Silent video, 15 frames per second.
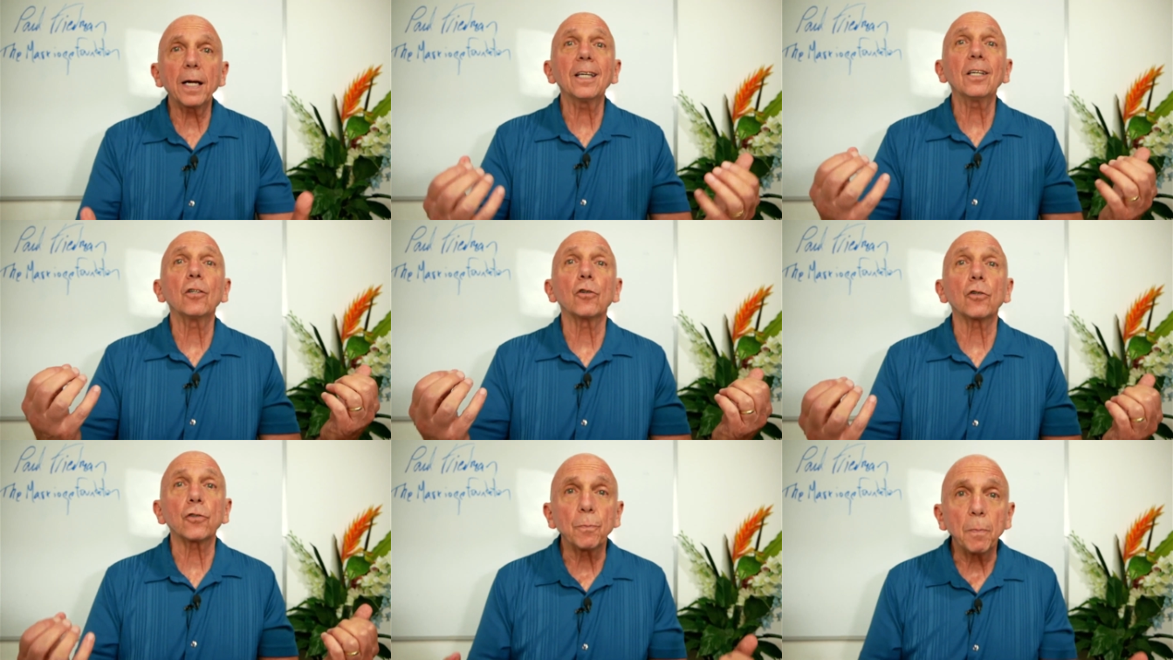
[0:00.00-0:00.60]
your
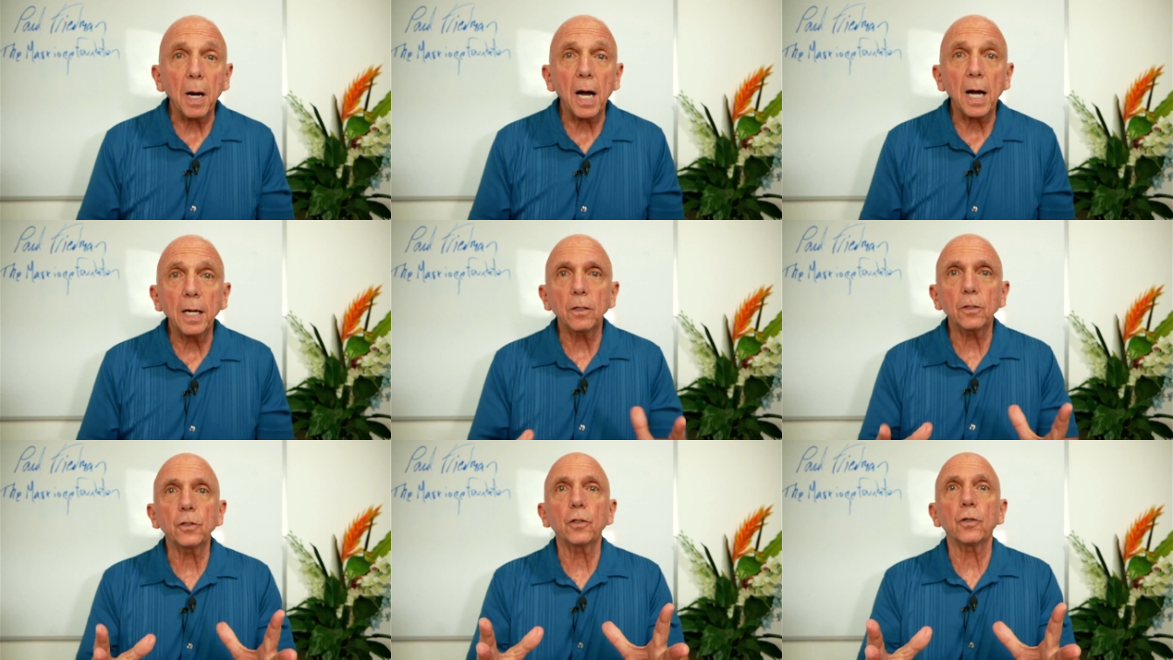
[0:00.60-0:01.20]

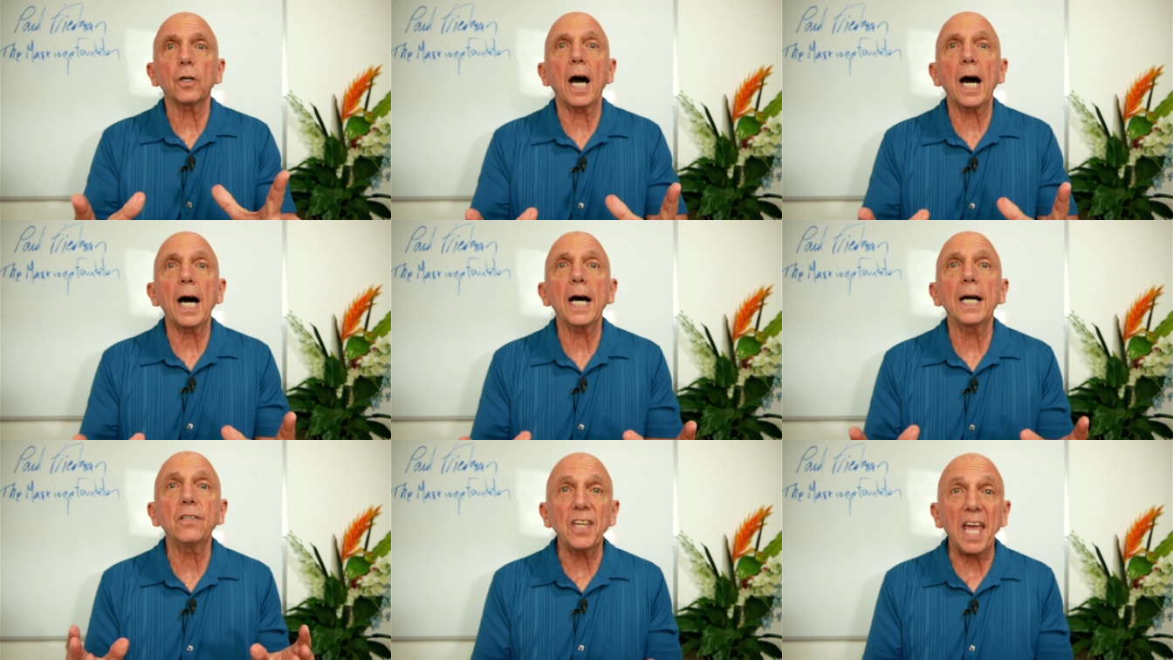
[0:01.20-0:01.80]
smile, your
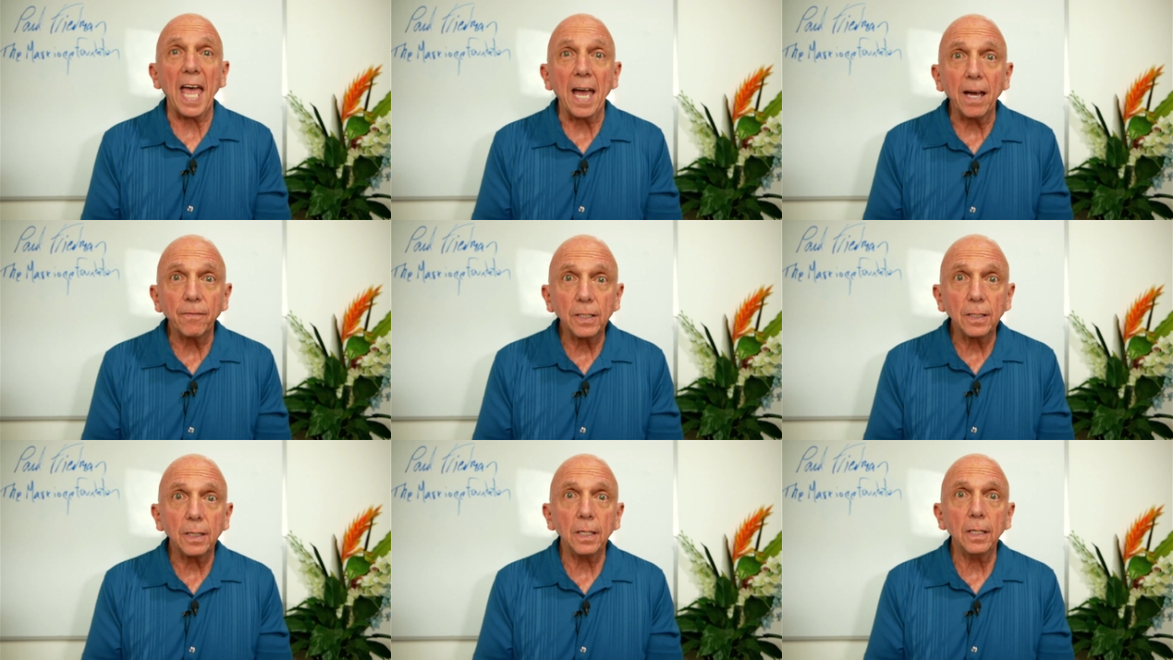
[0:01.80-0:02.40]
eyes,
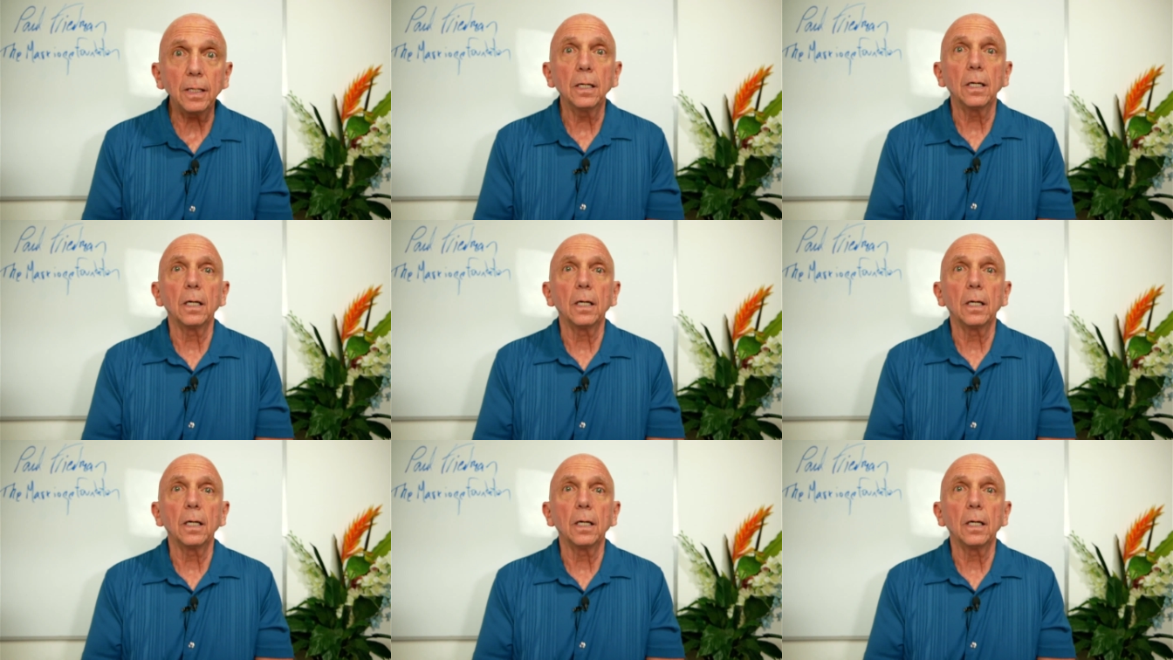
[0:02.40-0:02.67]
everything